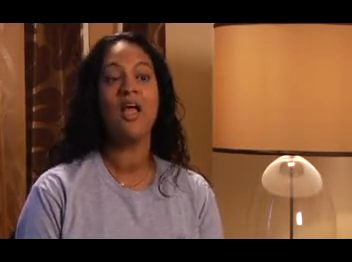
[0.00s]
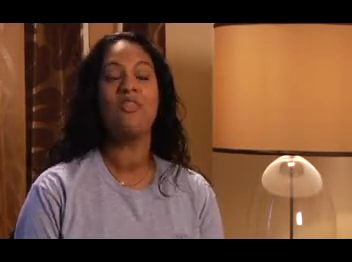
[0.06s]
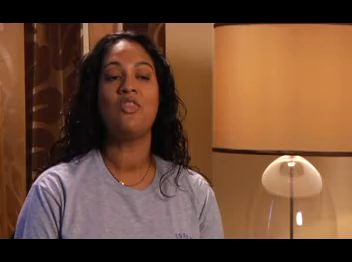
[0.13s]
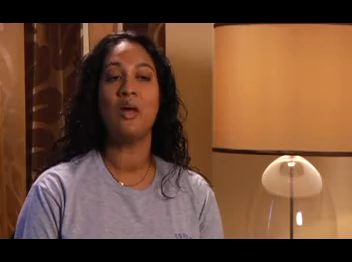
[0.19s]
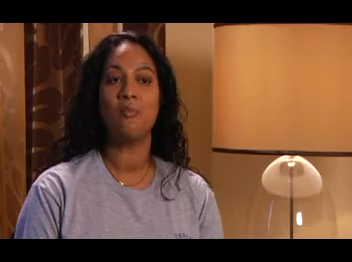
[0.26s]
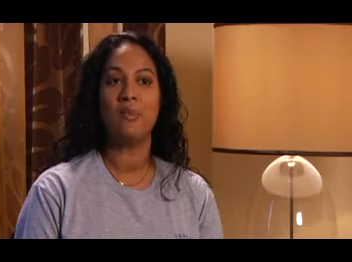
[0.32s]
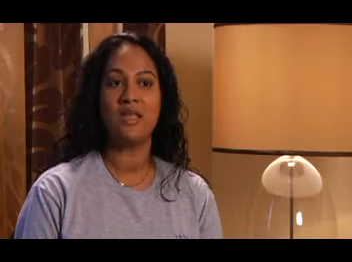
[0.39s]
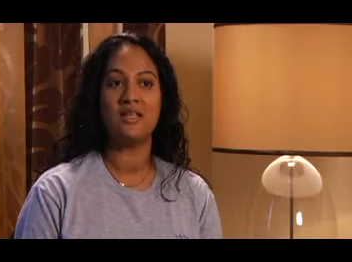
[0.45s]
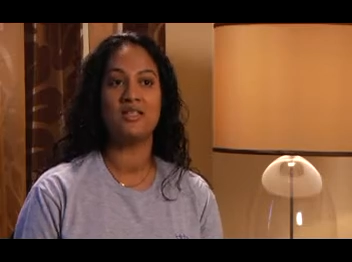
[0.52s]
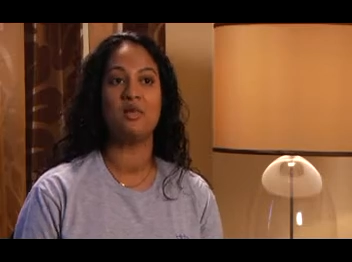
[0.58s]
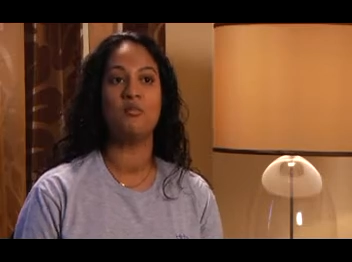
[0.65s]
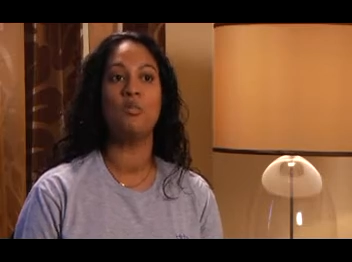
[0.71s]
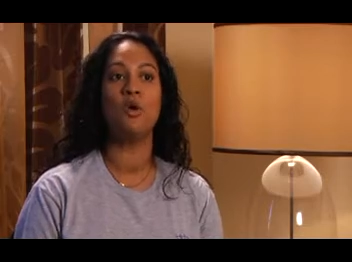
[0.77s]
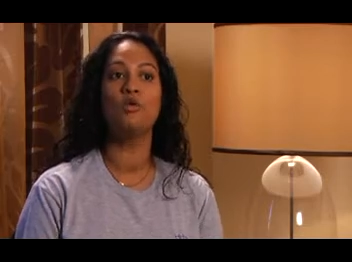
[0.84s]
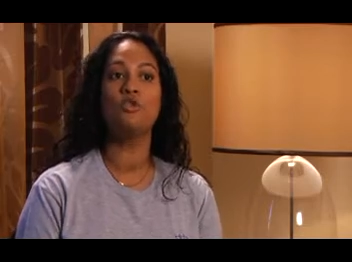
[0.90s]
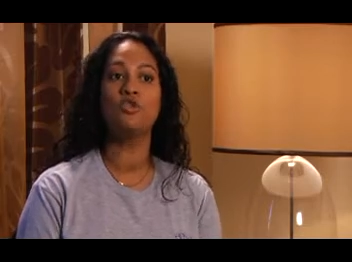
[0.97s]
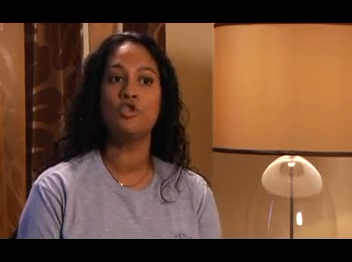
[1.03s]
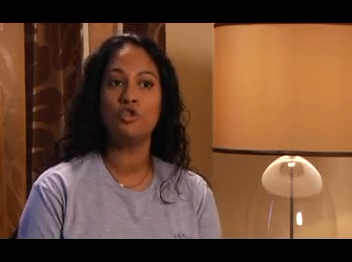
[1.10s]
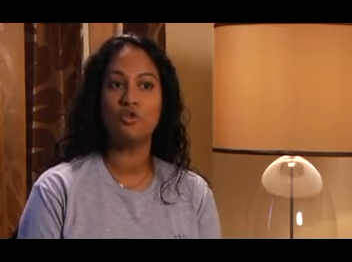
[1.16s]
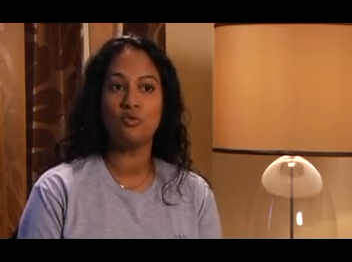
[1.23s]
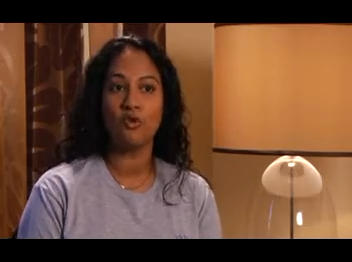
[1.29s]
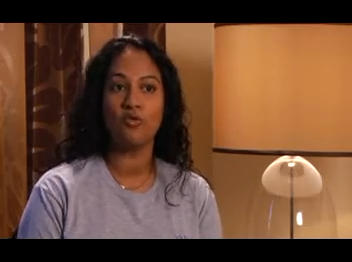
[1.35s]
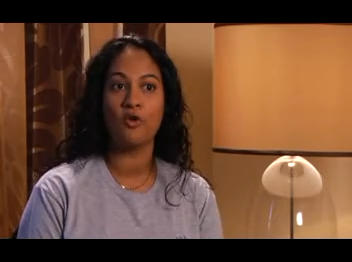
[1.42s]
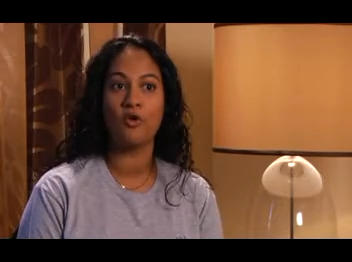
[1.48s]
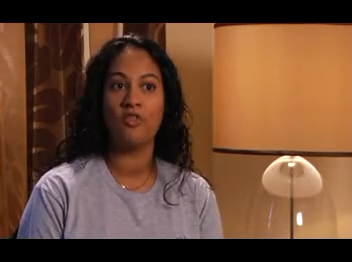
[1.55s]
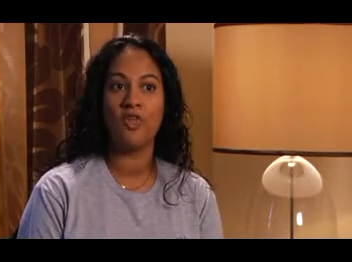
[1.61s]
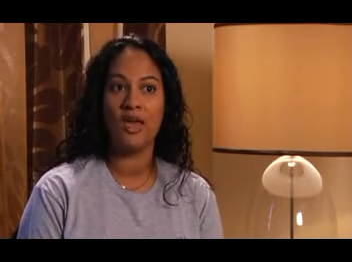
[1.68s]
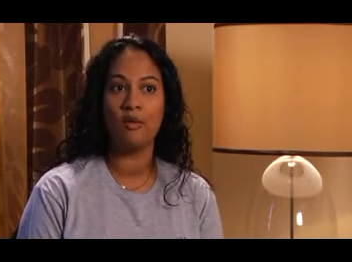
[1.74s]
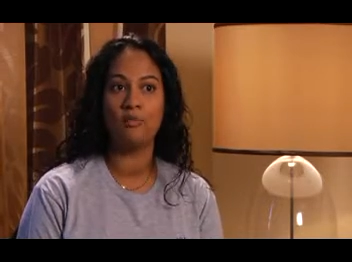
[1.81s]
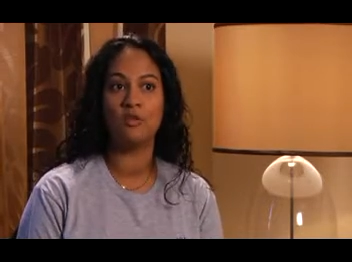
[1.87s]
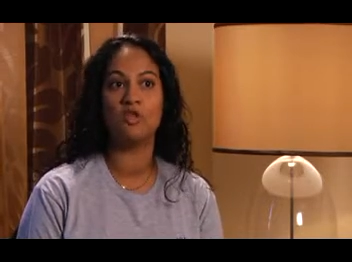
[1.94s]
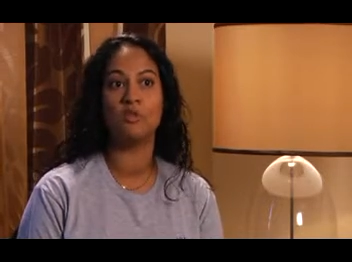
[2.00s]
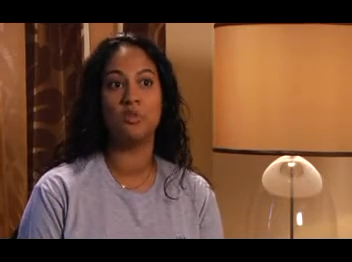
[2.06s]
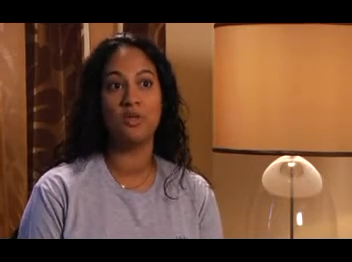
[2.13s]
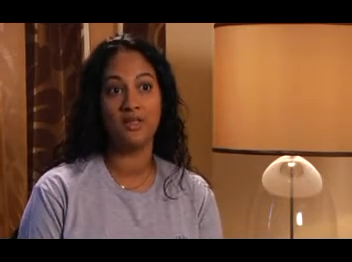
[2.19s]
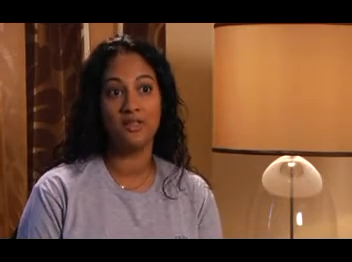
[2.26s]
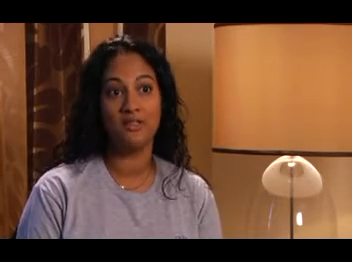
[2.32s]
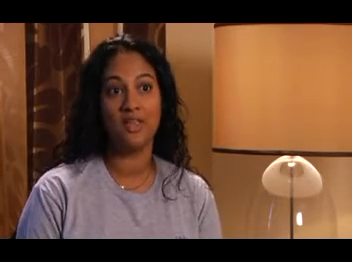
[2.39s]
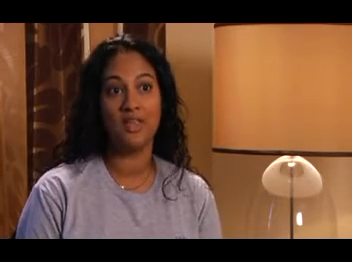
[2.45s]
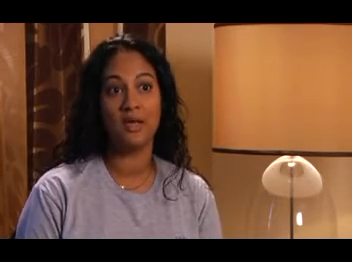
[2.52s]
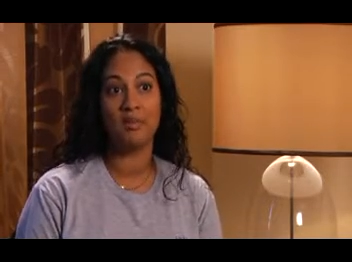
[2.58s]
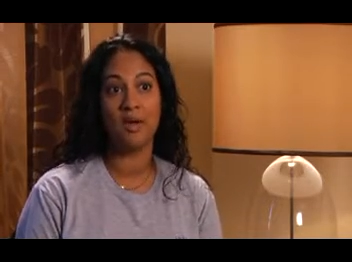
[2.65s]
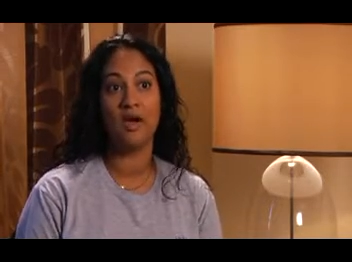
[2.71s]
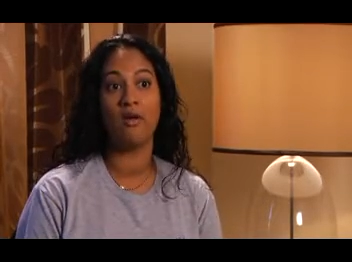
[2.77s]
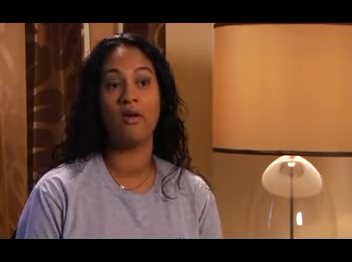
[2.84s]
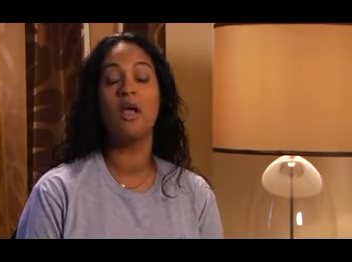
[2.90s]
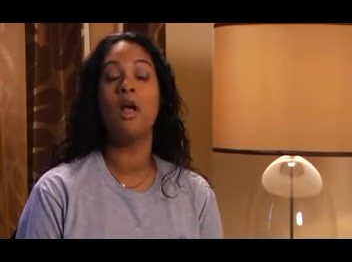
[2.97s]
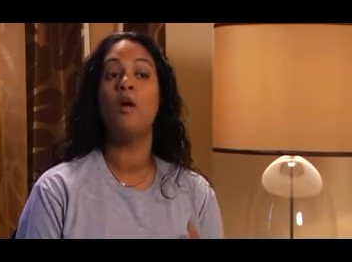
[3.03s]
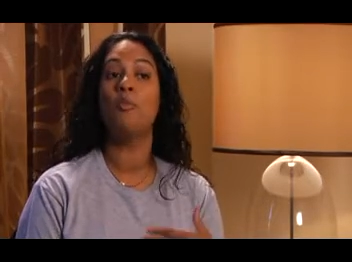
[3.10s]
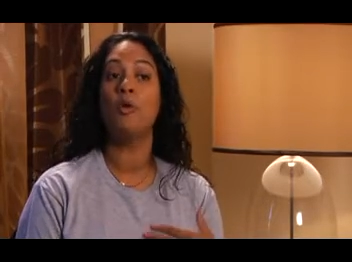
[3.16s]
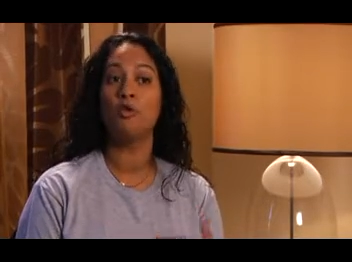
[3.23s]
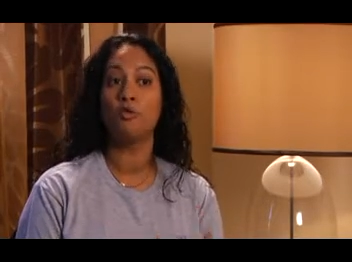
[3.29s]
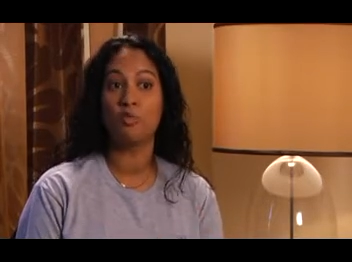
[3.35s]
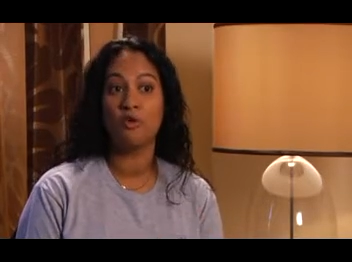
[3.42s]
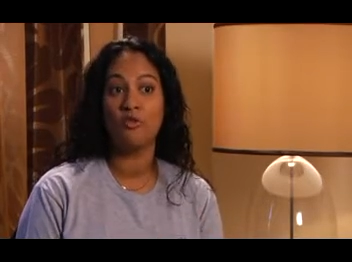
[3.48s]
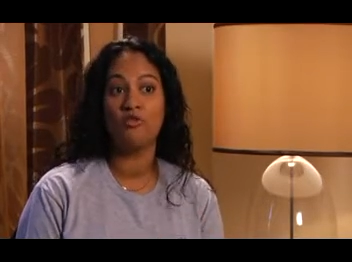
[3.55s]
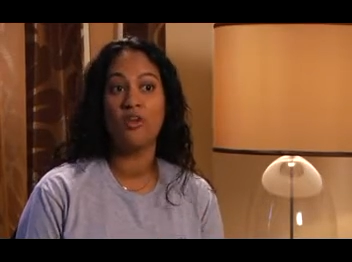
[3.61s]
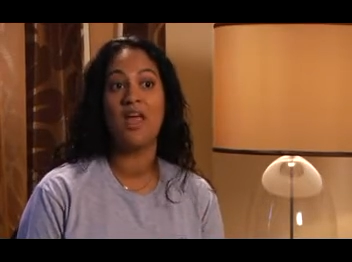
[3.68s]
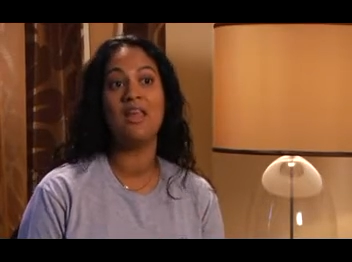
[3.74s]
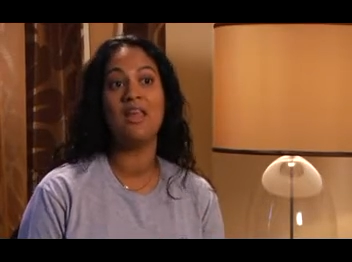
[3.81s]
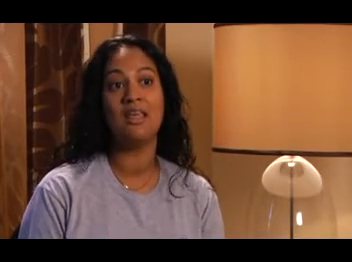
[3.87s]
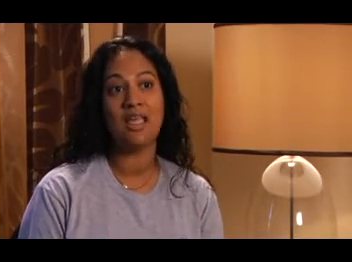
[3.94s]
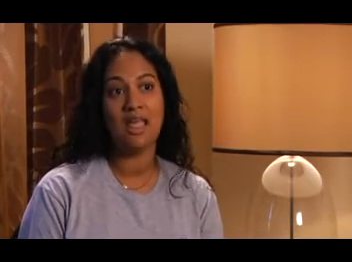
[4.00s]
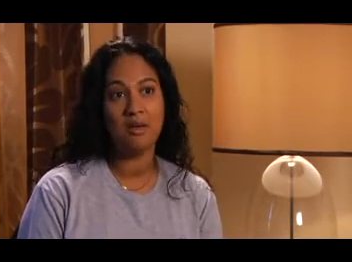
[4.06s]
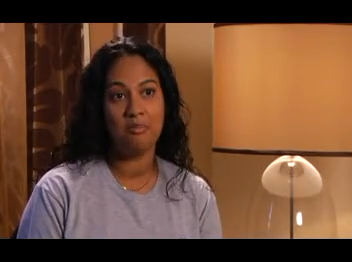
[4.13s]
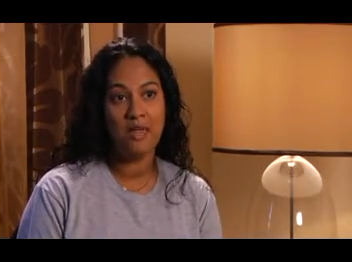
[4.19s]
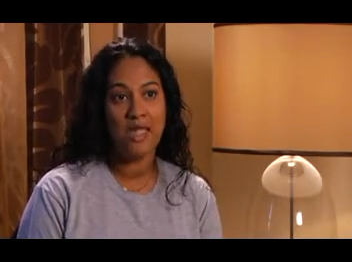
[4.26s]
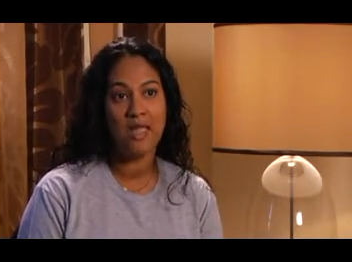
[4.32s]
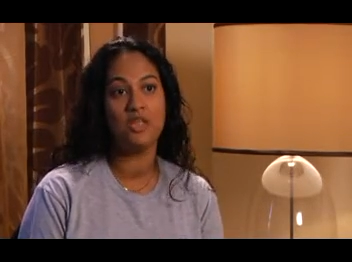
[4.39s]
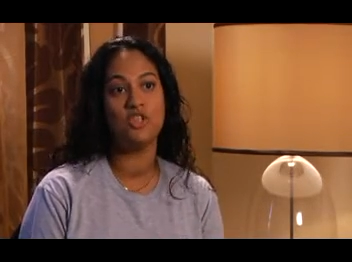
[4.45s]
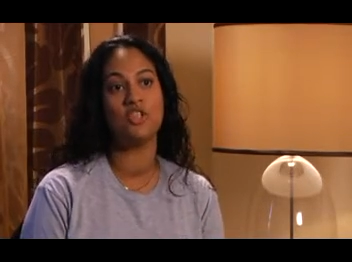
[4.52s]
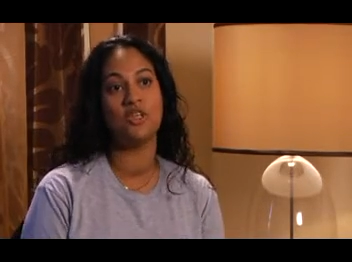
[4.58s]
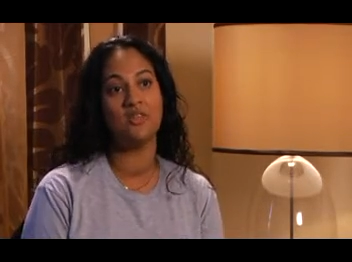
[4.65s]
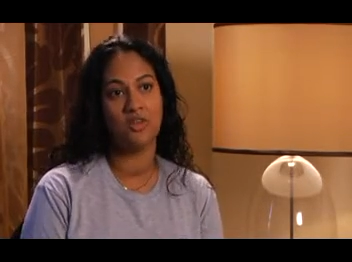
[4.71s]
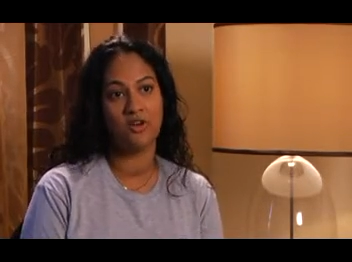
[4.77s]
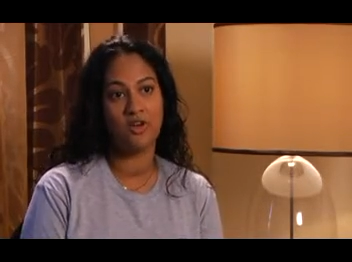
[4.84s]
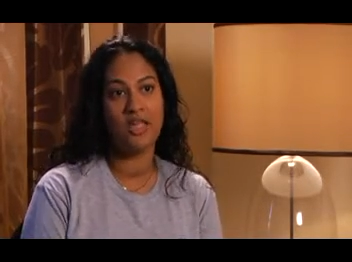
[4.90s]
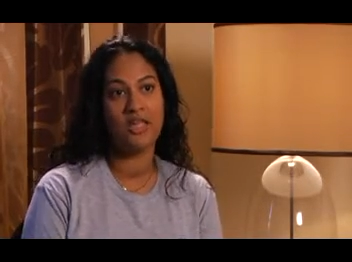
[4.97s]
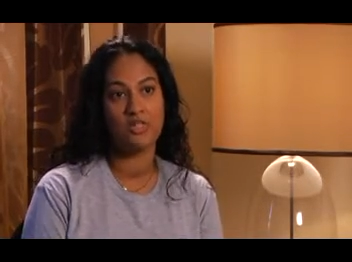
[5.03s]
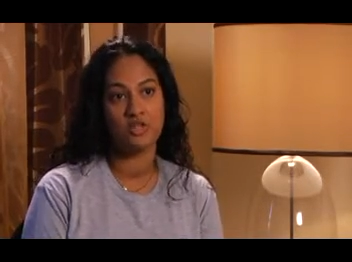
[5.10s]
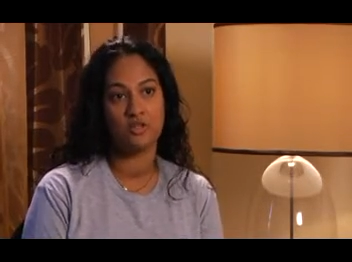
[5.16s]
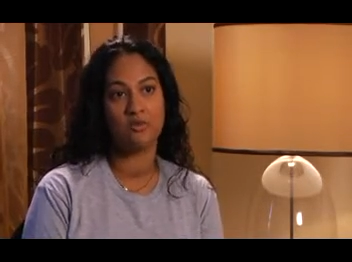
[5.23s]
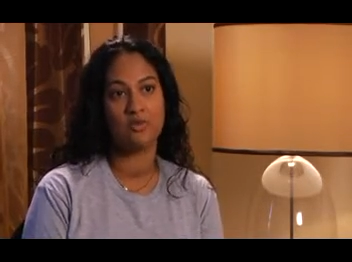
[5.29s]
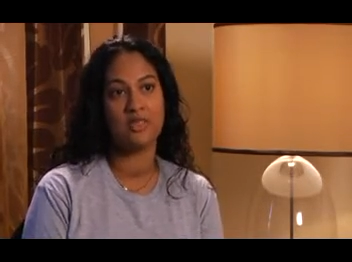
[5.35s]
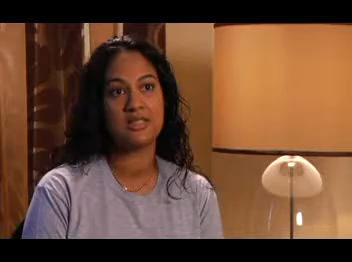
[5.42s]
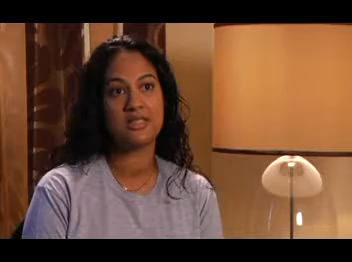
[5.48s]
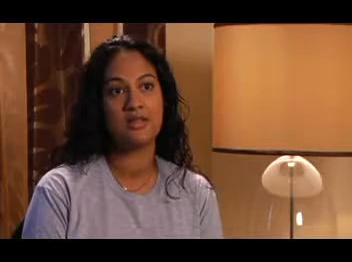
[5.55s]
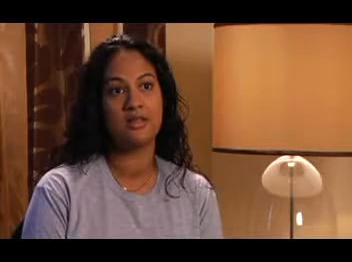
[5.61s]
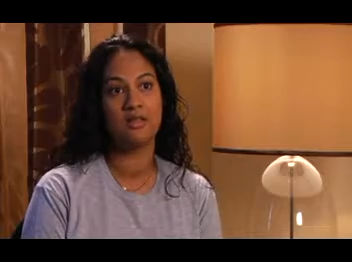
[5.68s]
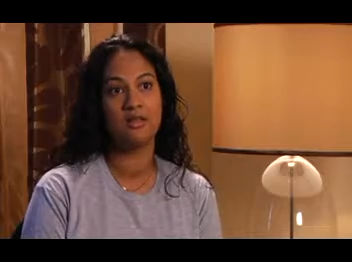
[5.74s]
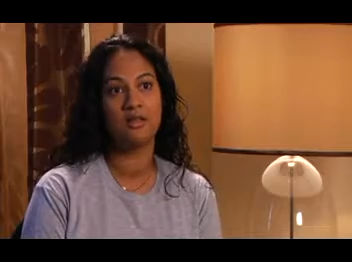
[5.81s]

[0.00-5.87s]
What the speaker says: that makes it most useful for them to really think about both preventing and managing their cancer risk.